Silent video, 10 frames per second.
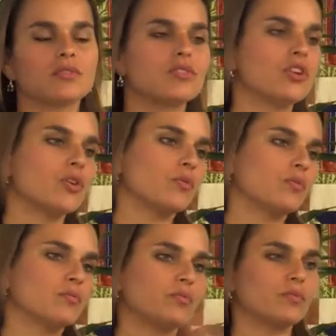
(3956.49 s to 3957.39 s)
you know,
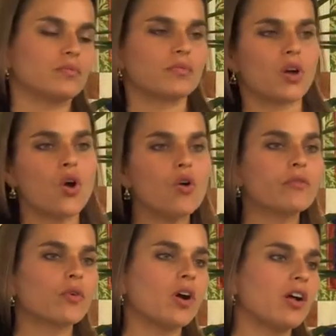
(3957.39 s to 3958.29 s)

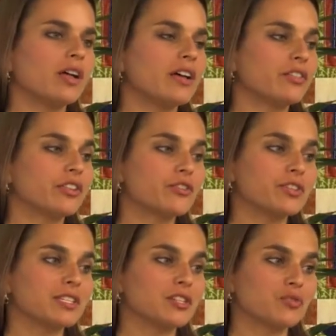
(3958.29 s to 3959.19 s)
overall health
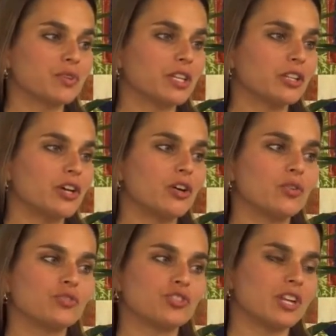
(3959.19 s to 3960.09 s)
literacy is really
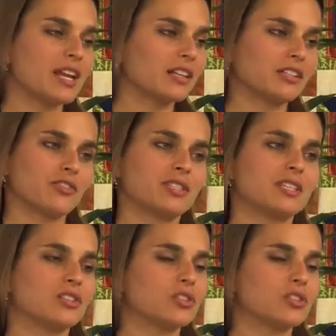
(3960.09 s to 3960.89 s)
low, genetic literacy is